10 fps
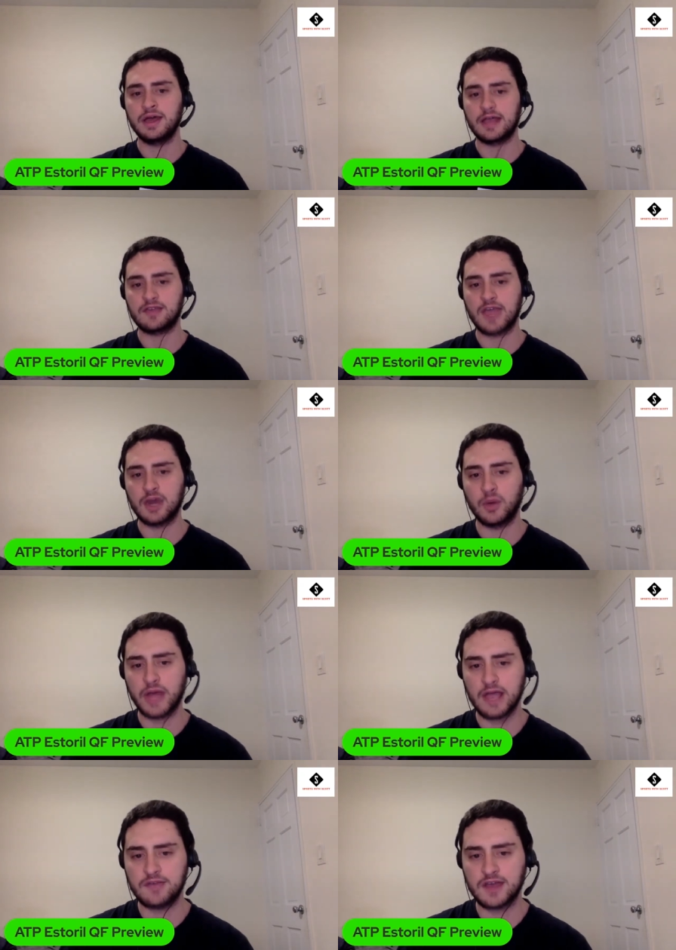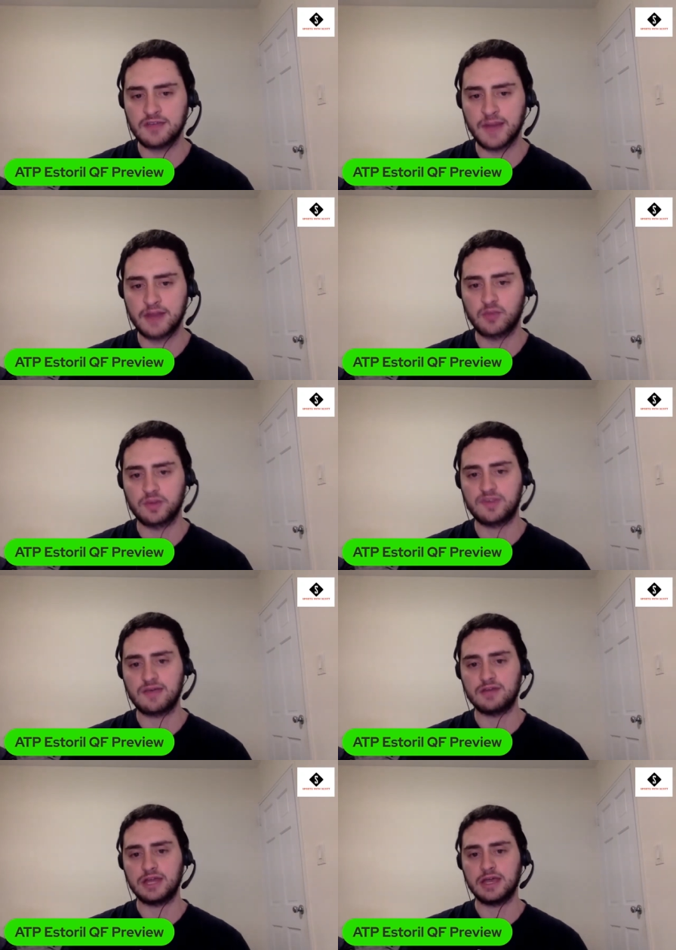Gasquet to win a set is minus
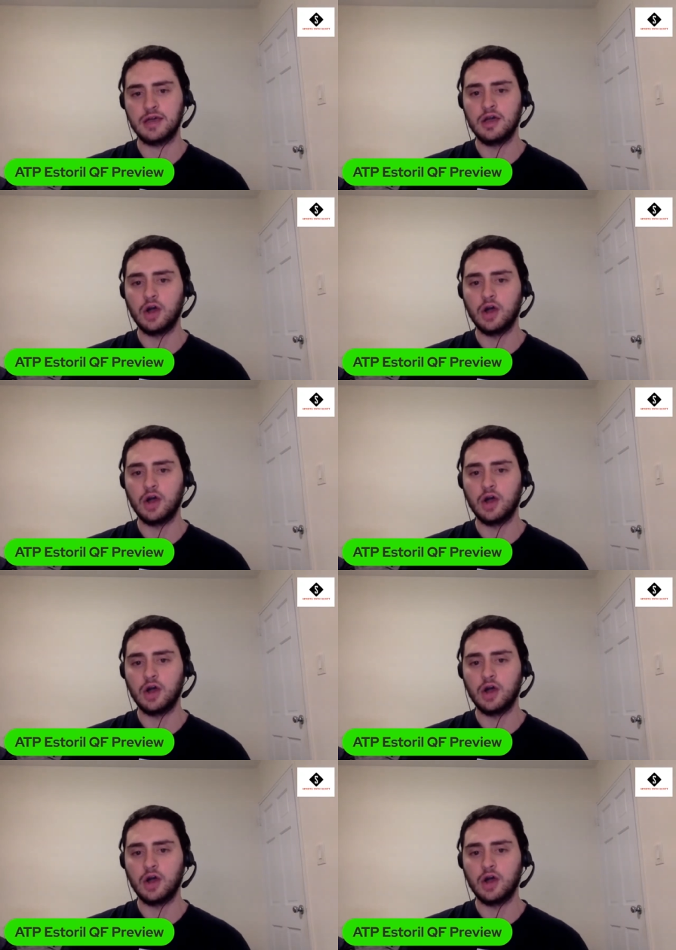170.